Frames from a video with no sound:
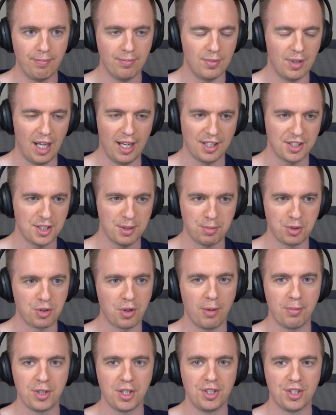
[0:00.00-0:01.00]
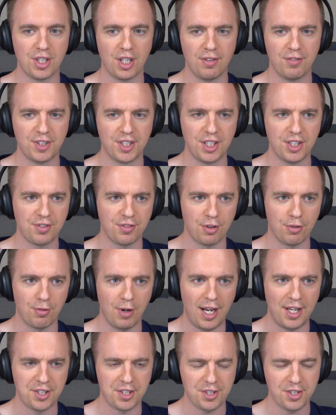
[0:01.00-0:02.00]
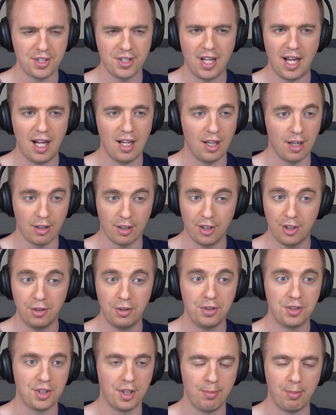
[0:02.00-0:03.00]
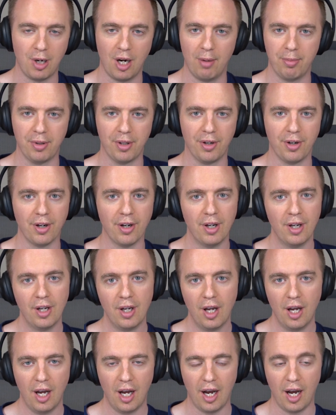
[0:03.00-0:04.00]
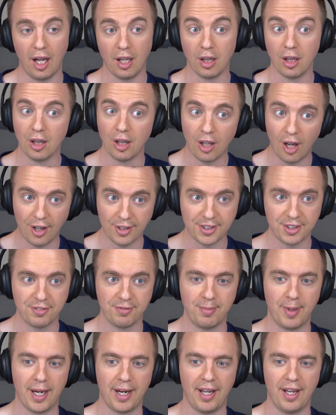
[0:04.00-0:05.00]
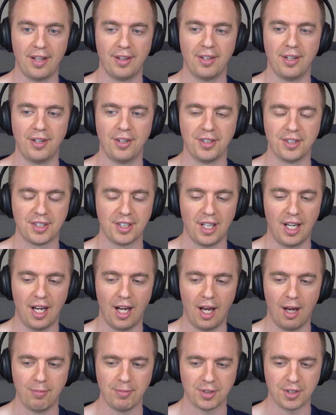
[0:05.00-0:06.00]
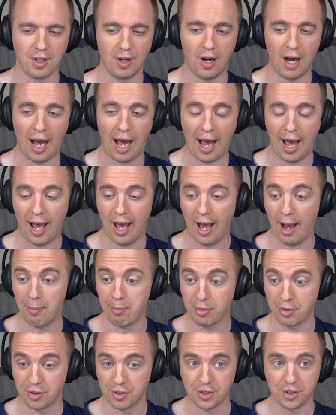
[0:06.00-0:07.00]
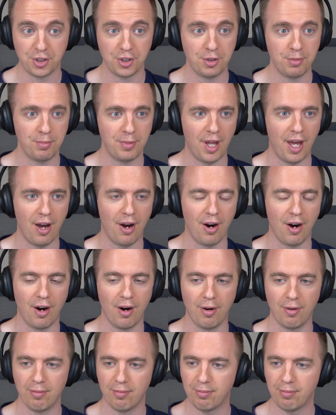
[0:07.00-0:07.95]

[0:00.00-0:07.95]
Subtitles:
like subscription services for razors and that, like hugely popular. A lot of money in those. So I presume they are